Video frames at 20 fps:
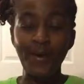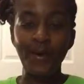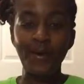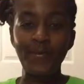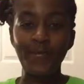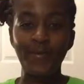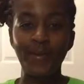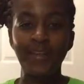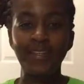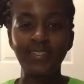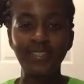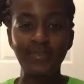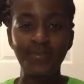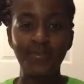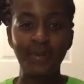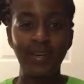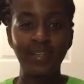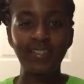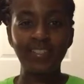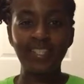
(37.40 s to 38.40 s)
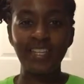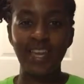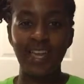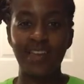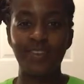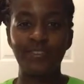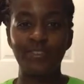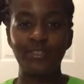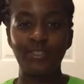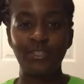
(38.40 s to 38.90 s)
welcome back to my
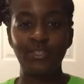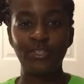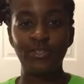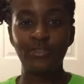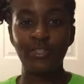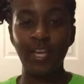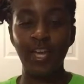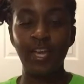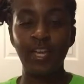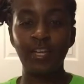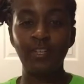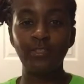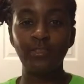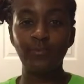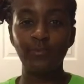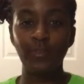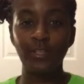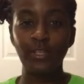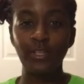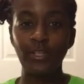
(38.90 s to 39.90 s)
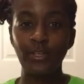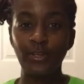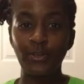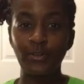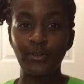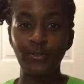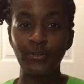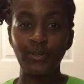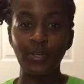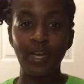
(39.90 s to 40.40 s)
channel. Today's
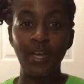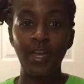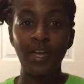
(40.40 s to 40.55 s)
video